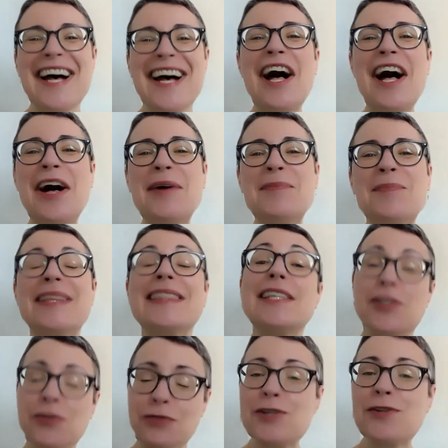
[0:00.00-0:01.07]
but
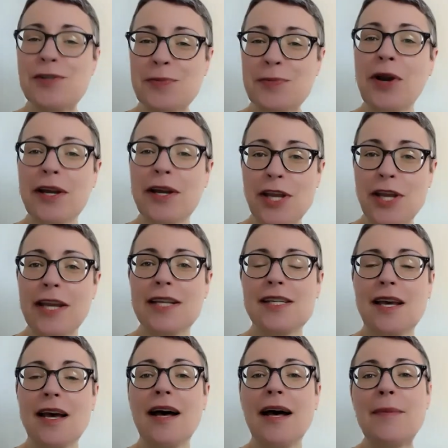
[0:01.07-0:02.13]
this research
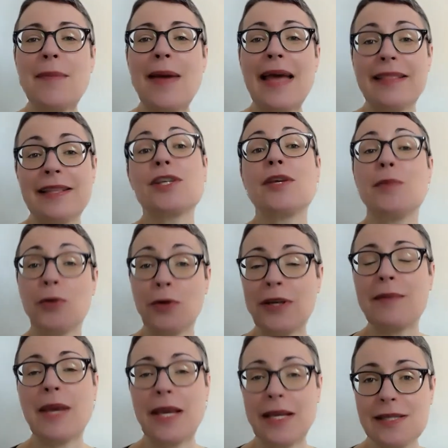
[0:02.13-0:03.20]
project and this
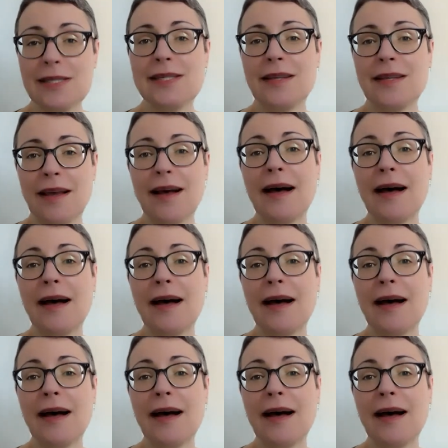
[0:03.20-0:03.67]
community-based